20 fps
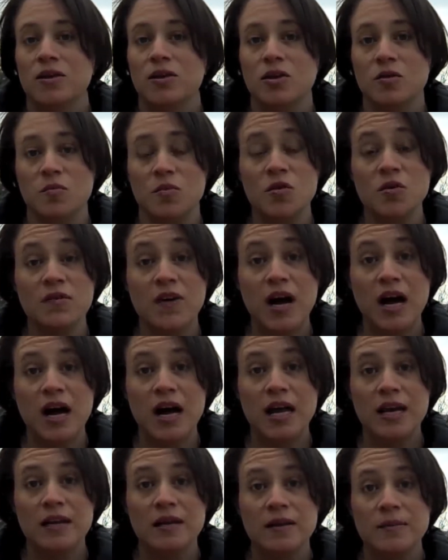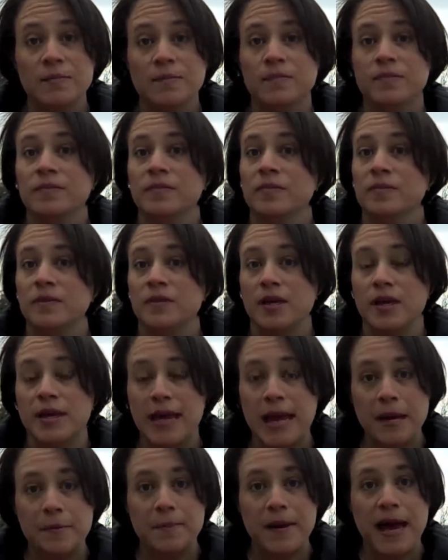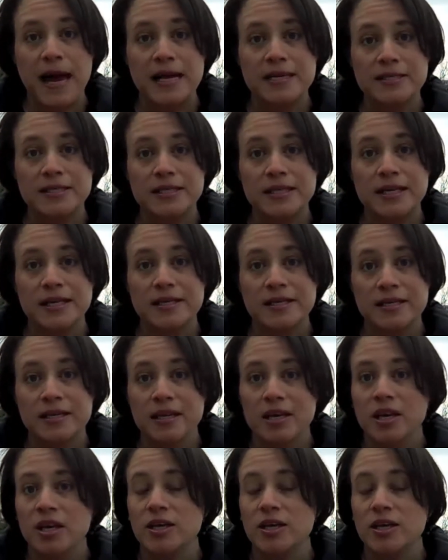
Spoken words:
You move on, you get past it,